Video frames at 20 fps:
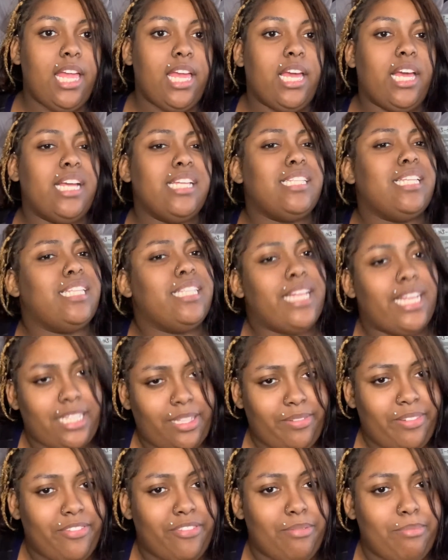Because he's not the
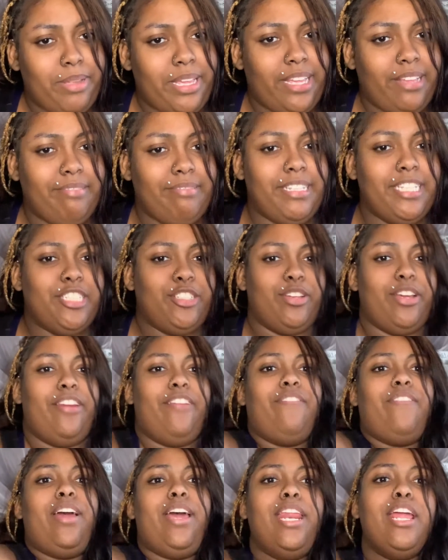one for me. He's trying to
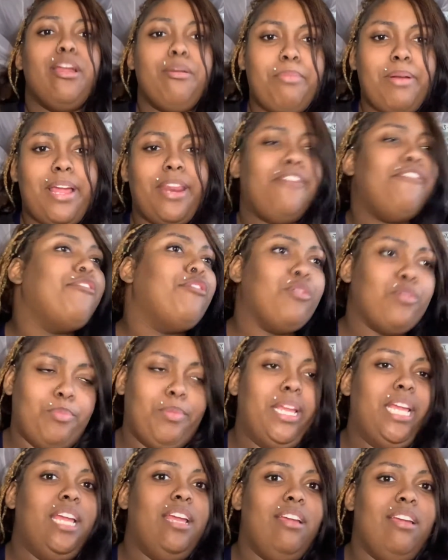find everybody for
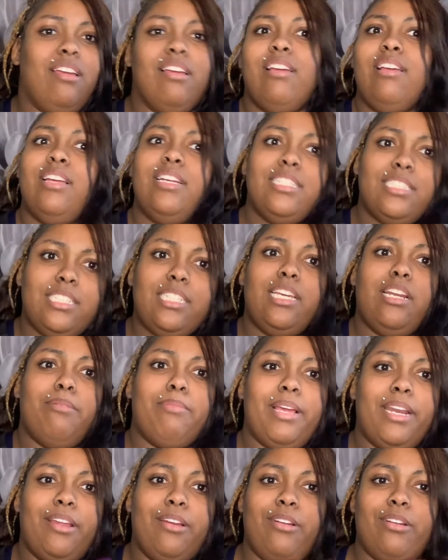me to get on
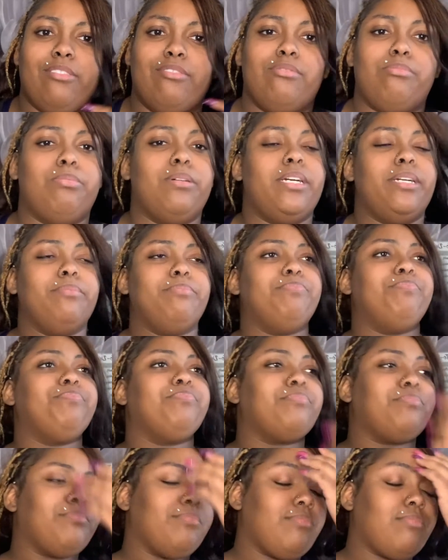my nerves. But
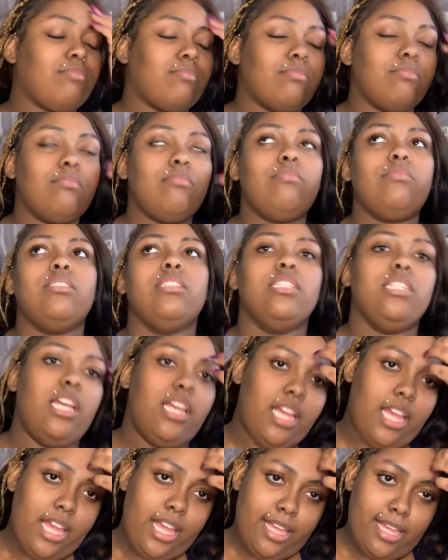
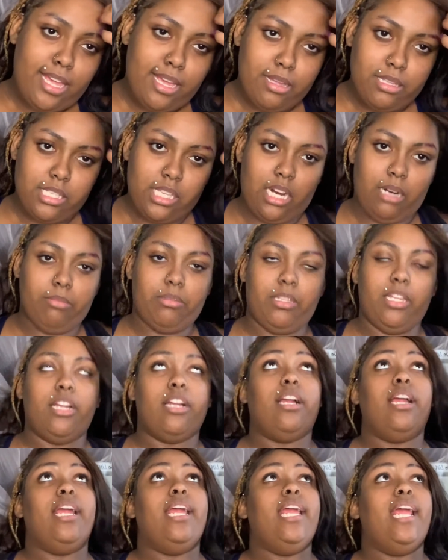he sat up there,
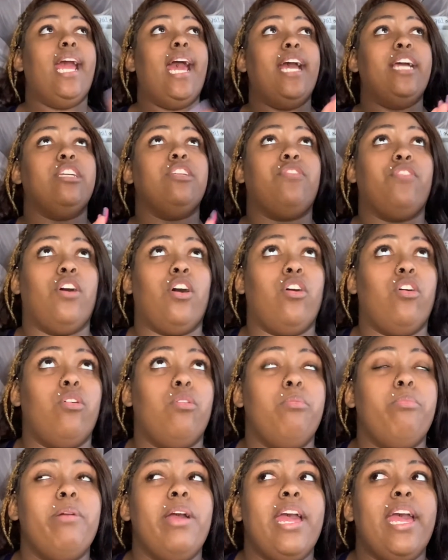he had his
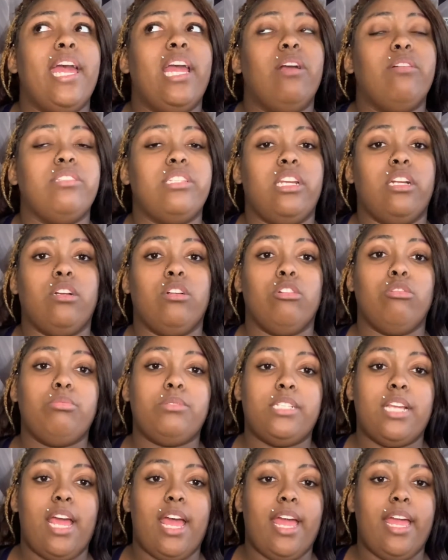phone, he was in a group
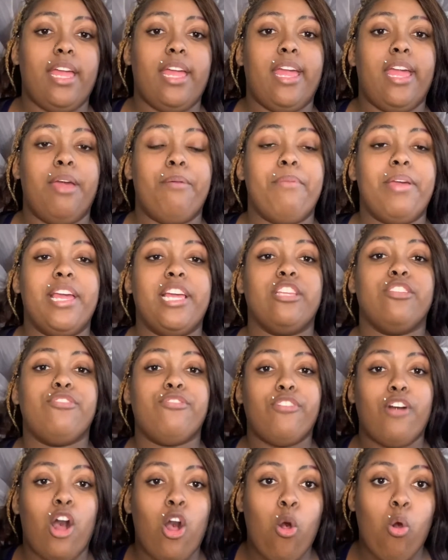chat, him and his
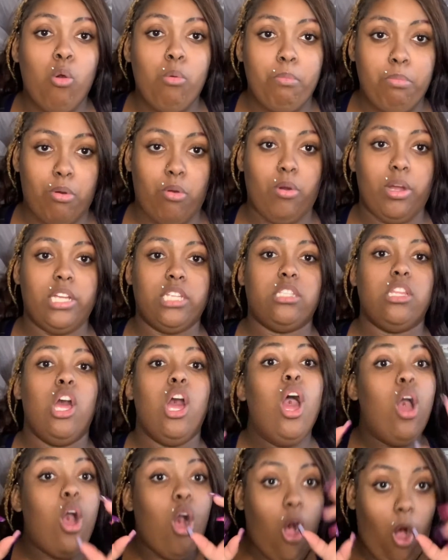homeboys,
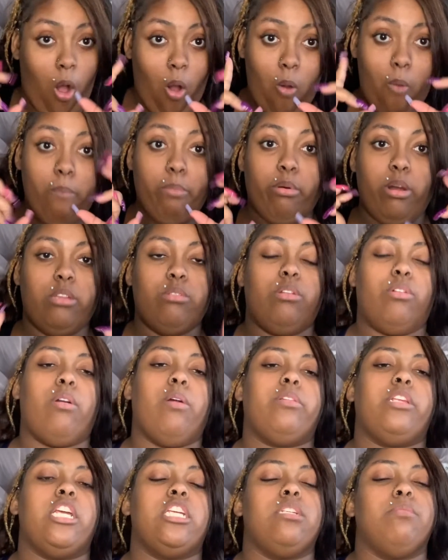with
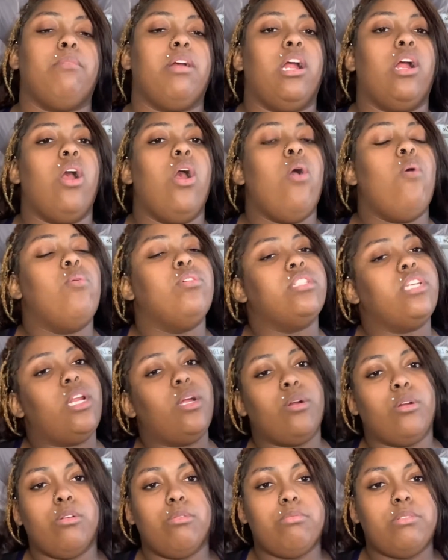quotation marks, was in a
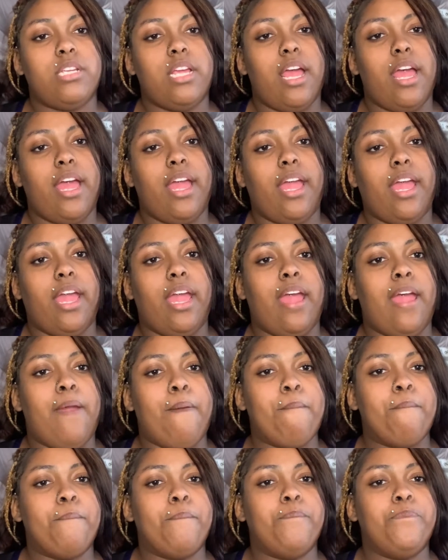group chat,
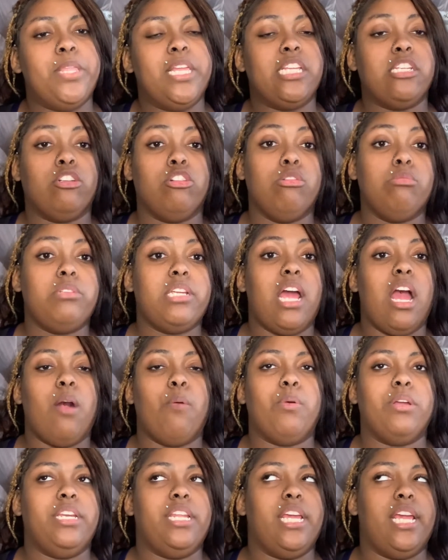and this group chat
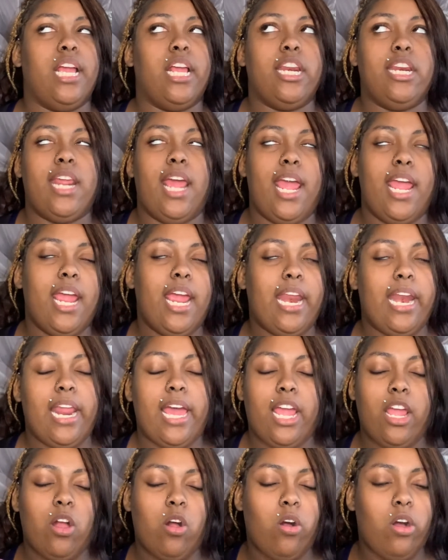would ding day and
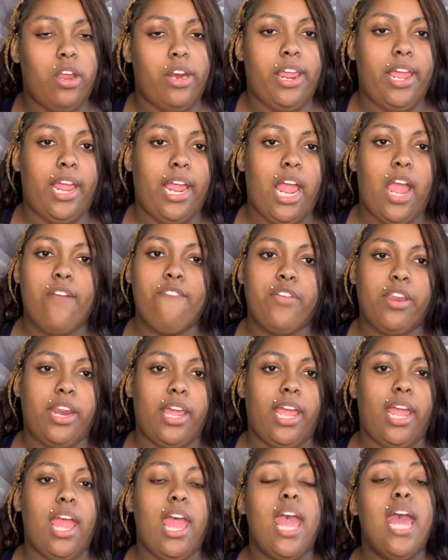night, all day, every
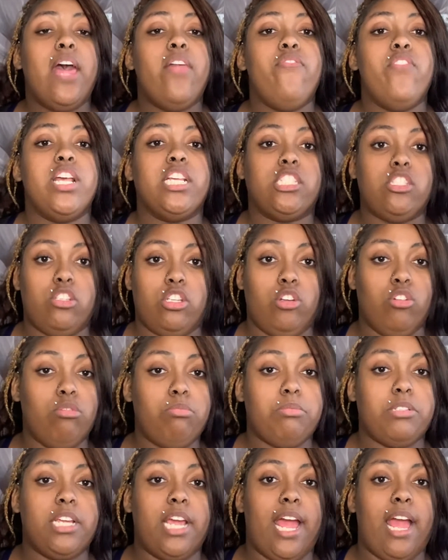day. This group
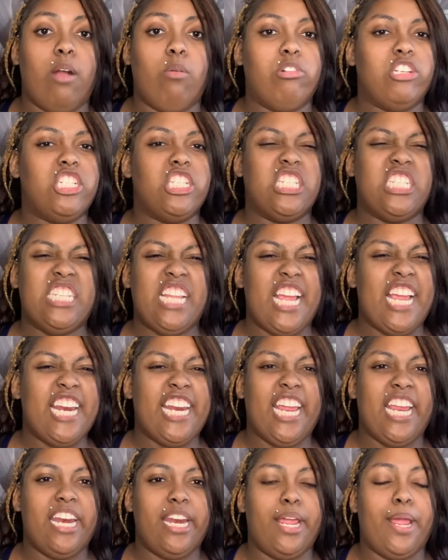chat was just ding,
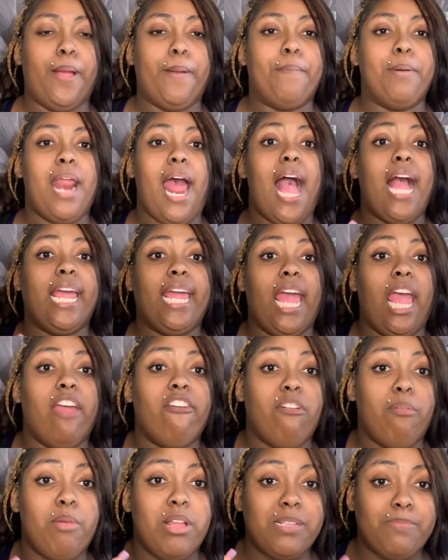ding, ding. But I gave
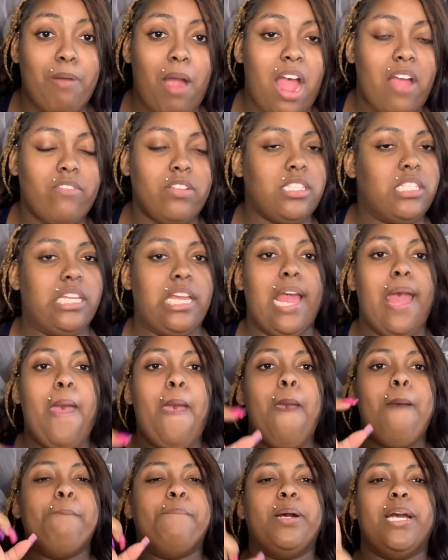him his privacy,
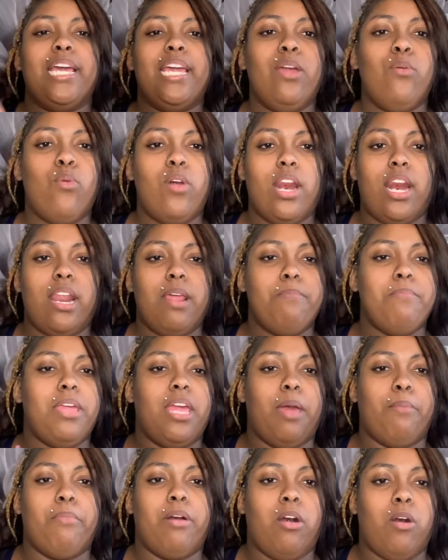but he wouldn't let me
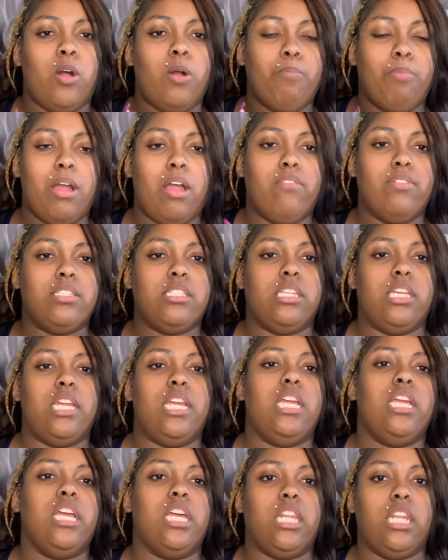have my own privacy.
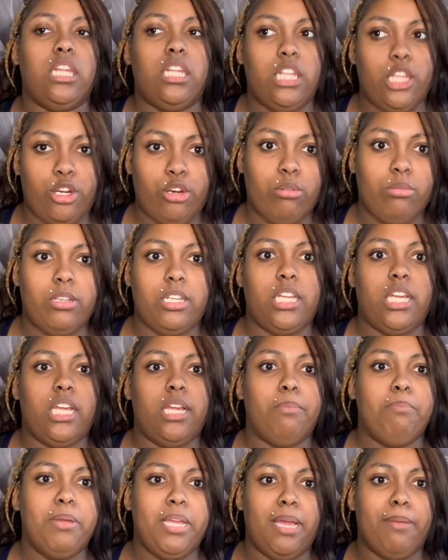He'll literally
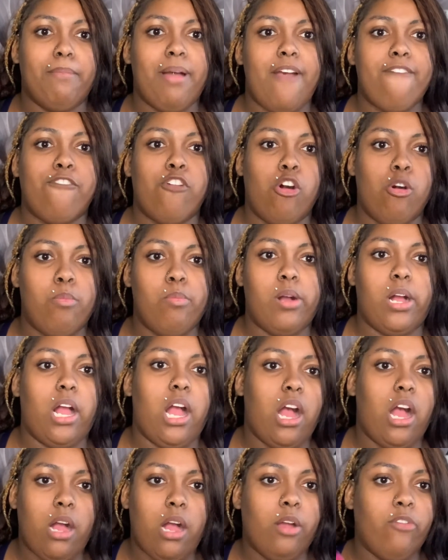be in my phone
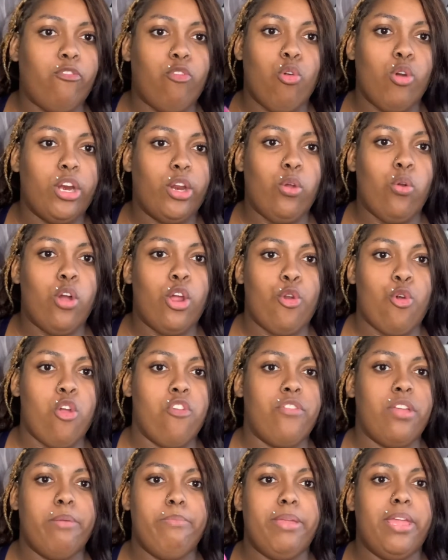40 going north.
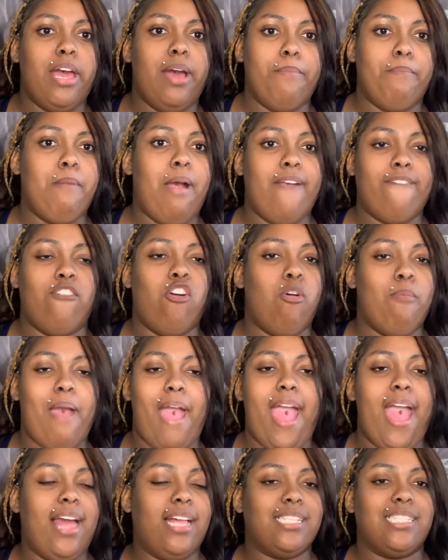He'd be up my phone
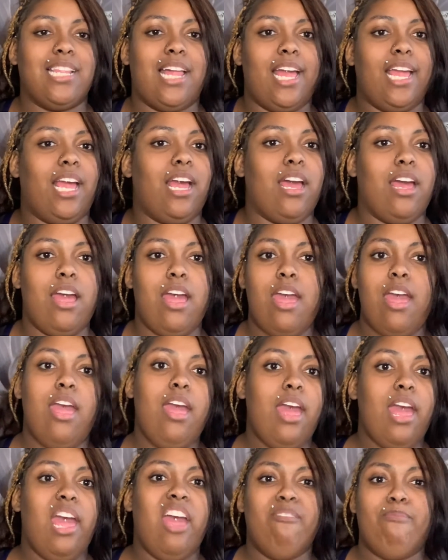ass. Like,
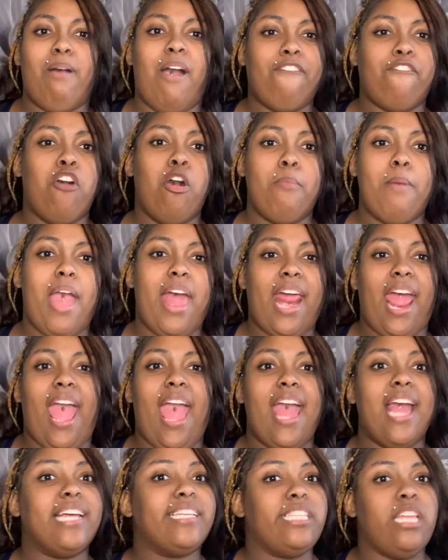if my phone had an
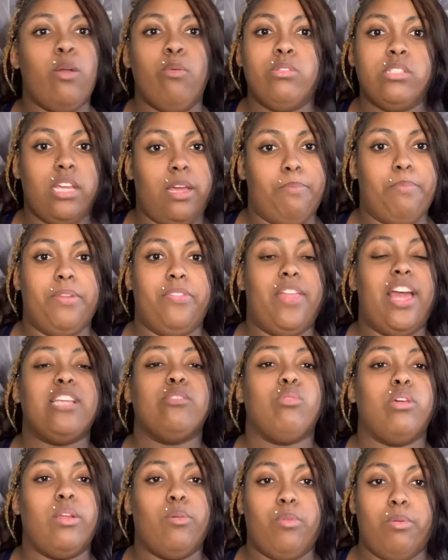ass, he was up it. That's
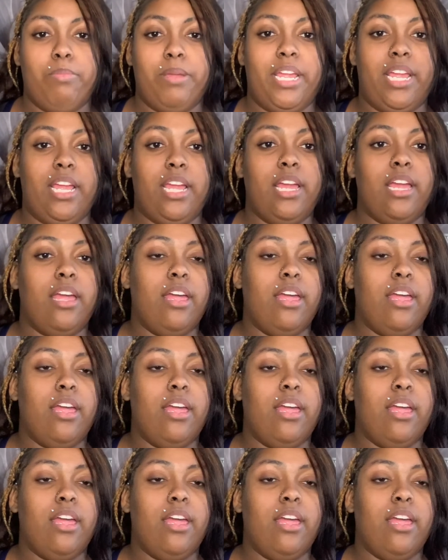what it would be.